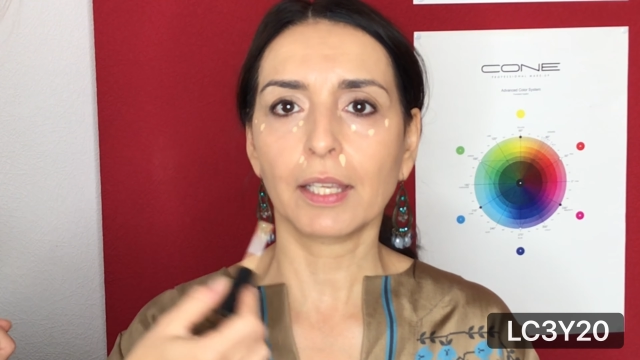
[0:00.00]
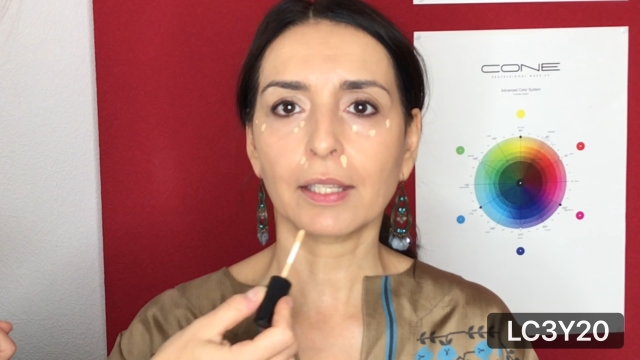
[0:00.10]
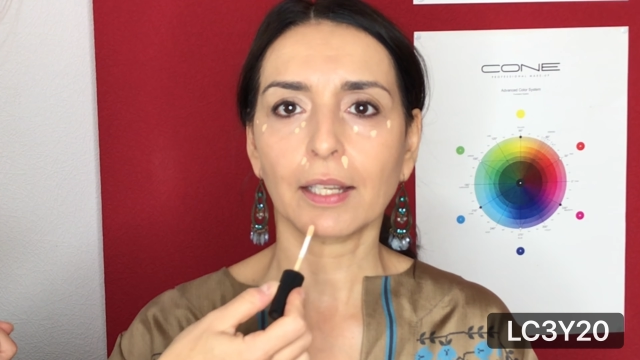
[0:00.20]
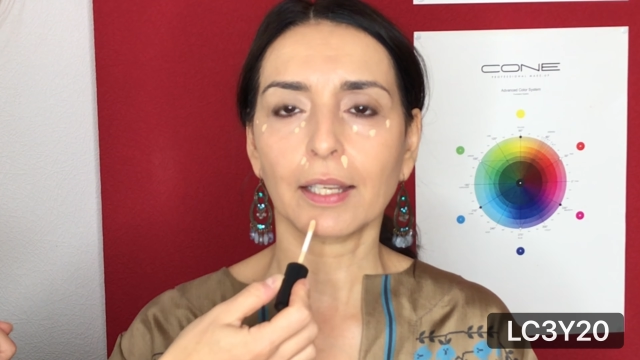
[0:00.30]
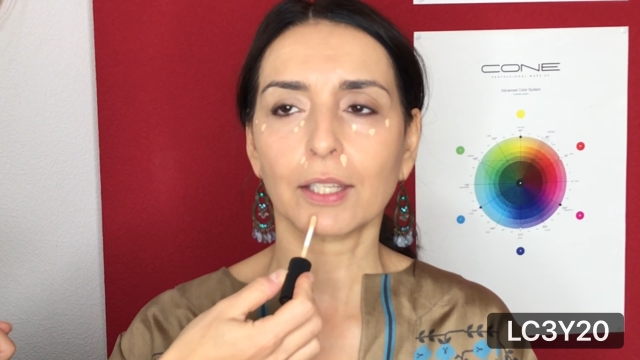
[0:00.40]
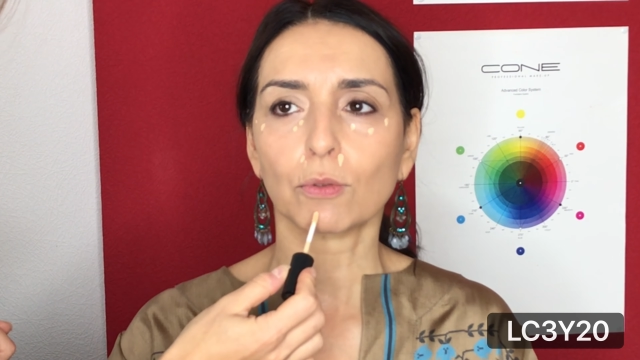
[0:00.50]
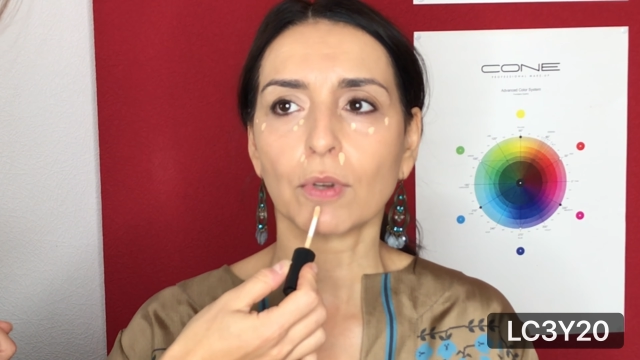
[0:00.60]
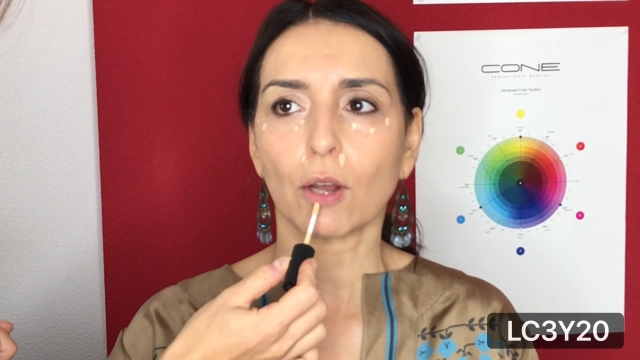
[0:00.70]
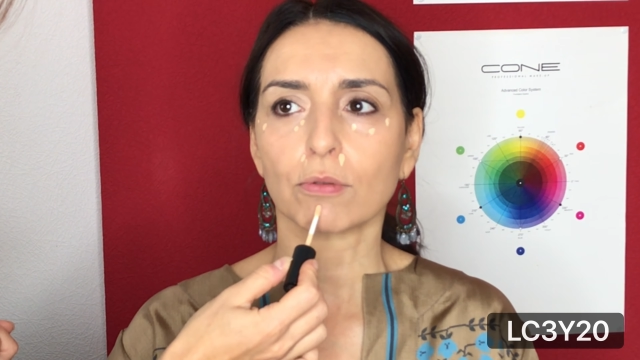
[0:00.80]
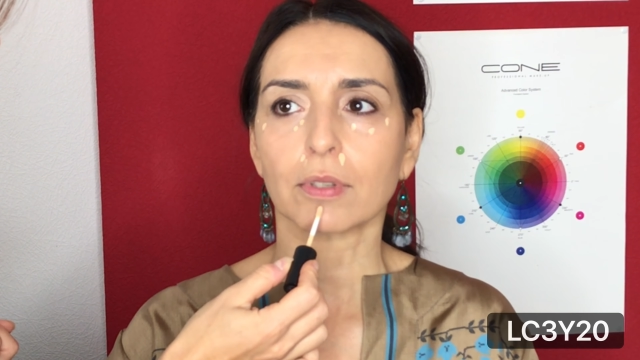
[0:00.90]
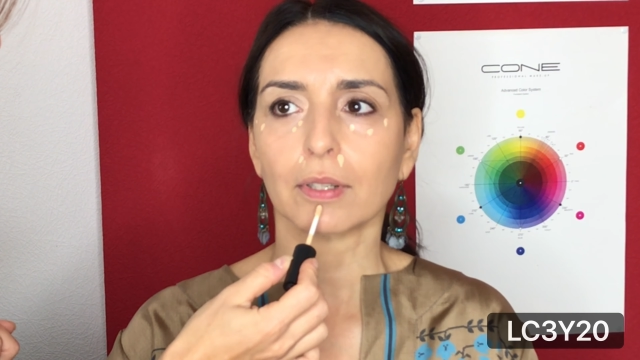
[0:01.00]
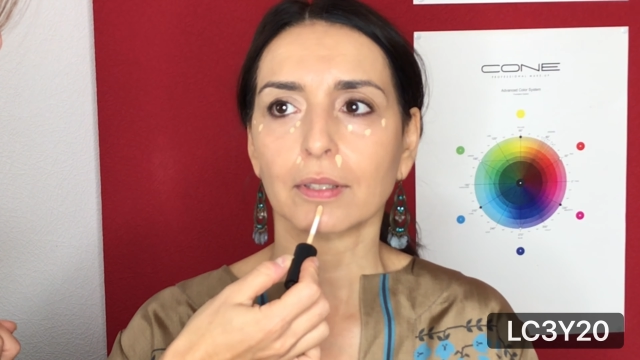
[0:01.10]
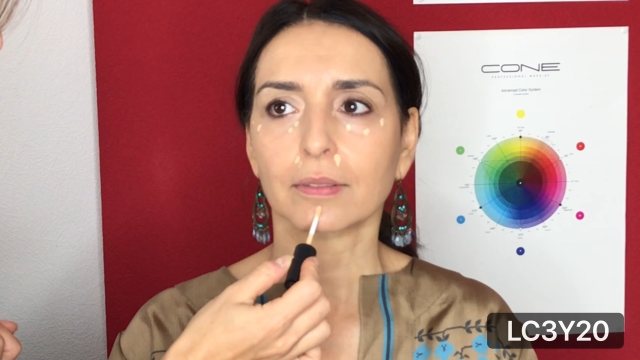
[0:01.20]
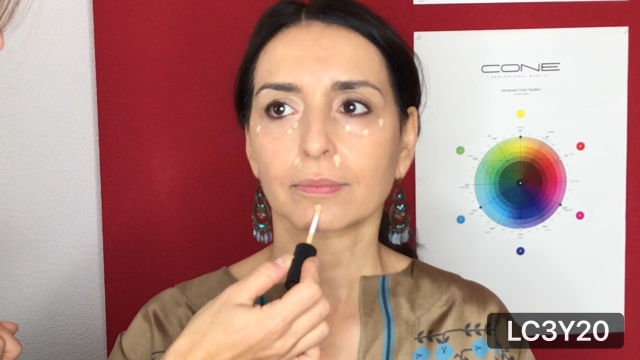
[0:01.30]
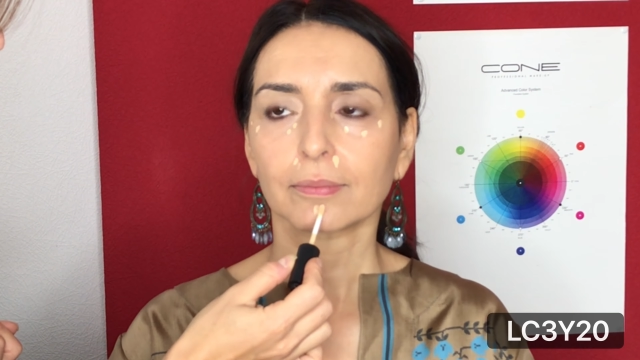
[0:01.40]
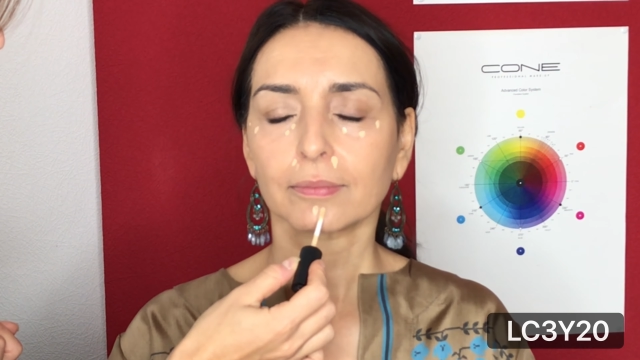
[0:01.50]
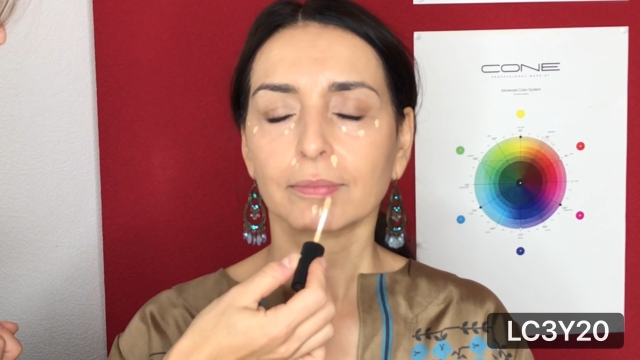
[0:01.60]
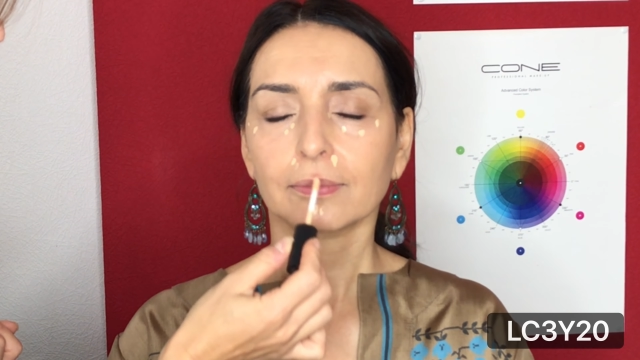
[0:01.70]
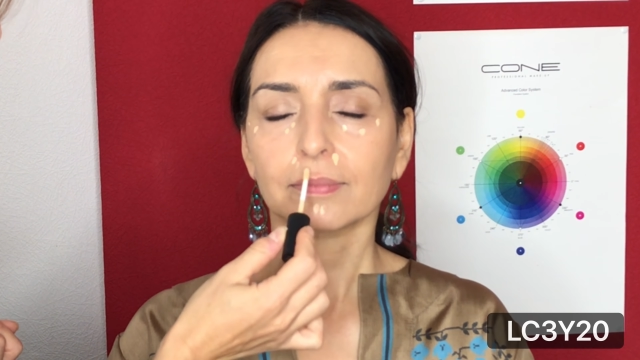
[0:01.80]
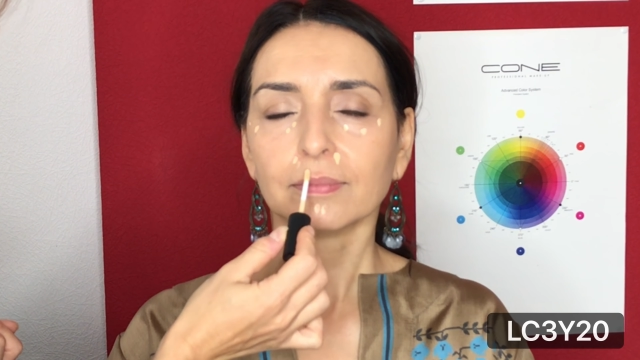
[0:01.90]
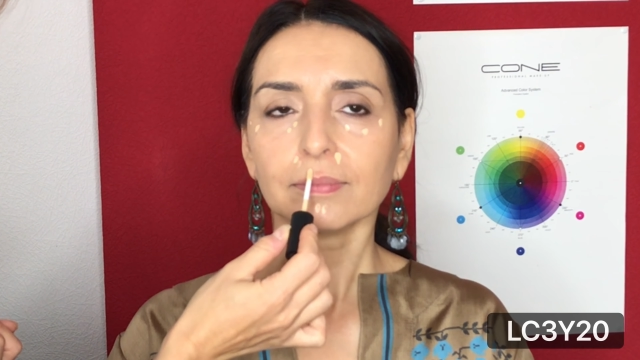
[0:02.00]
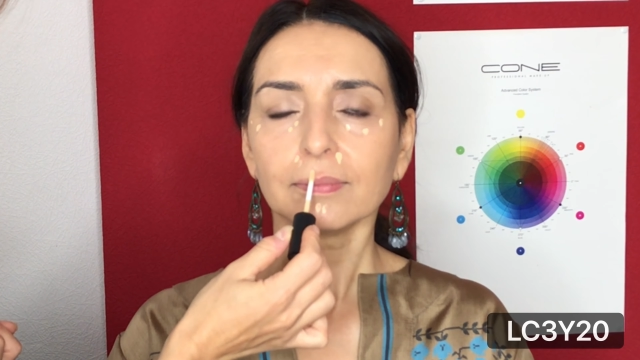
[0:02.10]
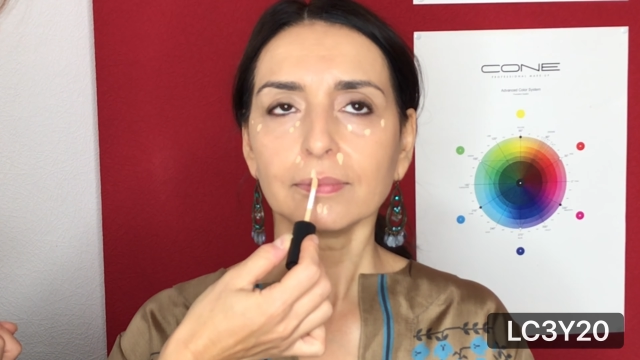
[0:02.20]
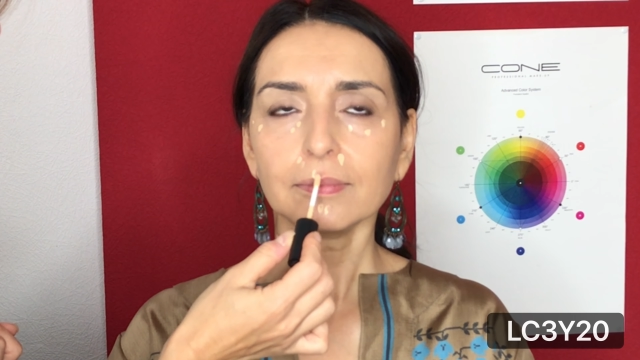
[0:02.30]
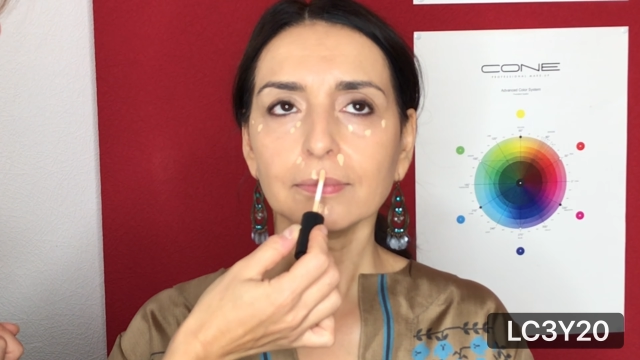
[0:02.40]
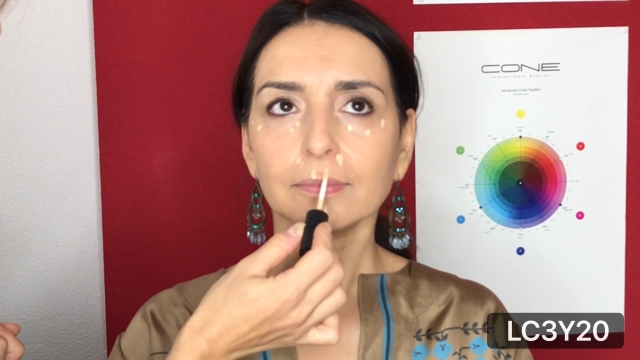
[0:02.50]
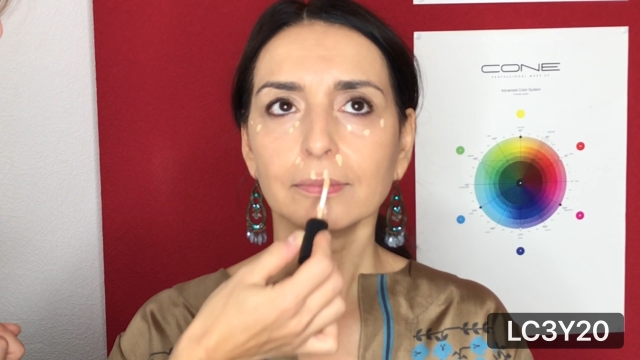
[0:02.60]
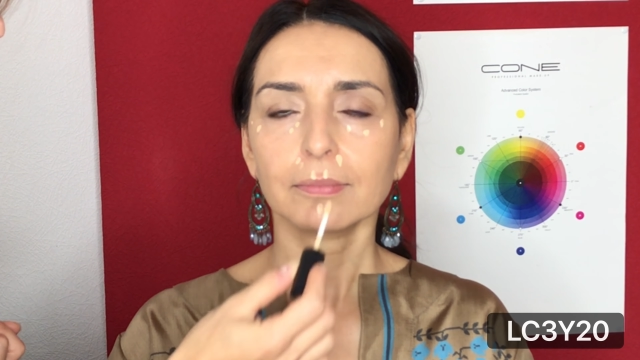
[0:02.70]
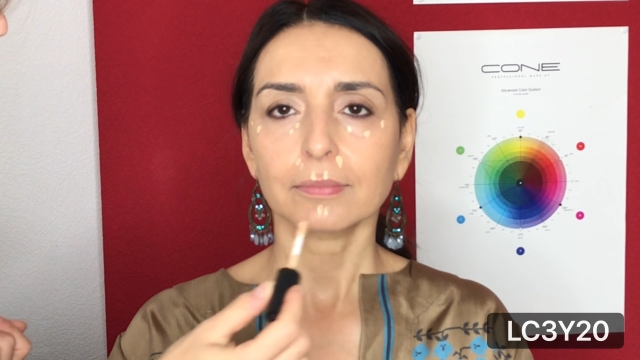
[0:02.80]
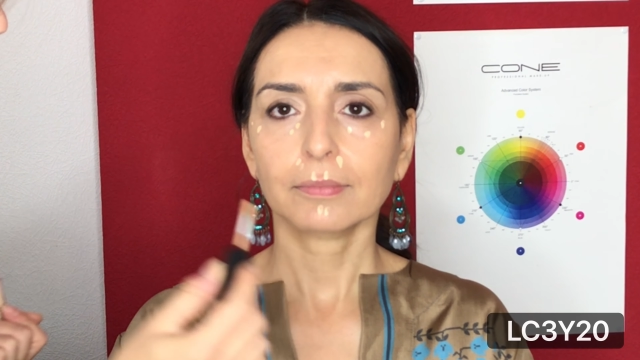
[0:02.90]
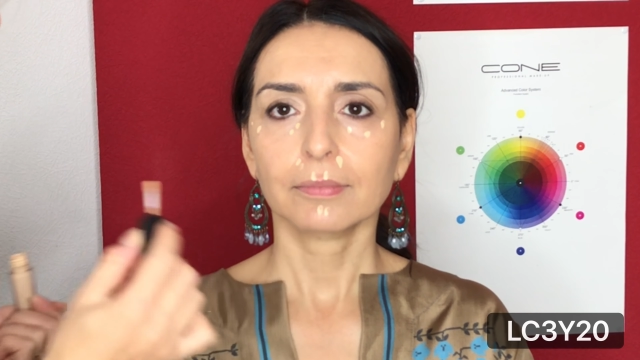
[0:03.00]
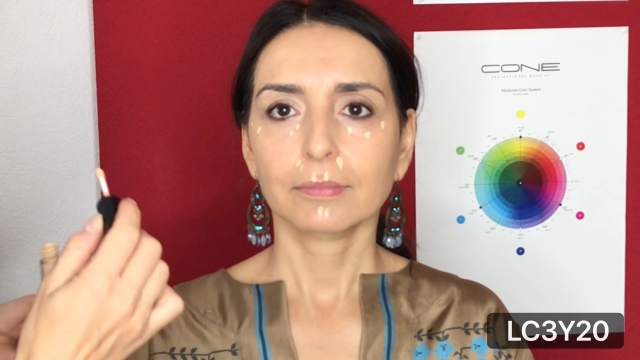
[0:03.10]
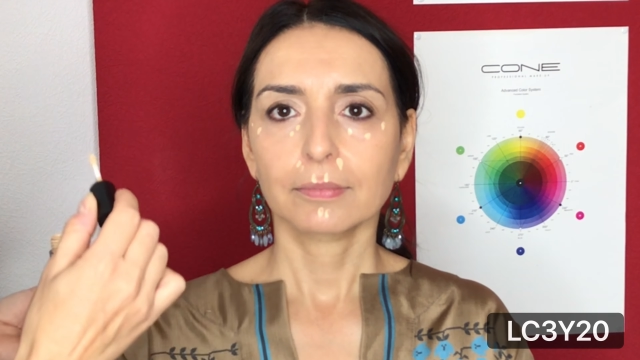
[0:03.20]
It's perfect to highlight the middle of the face.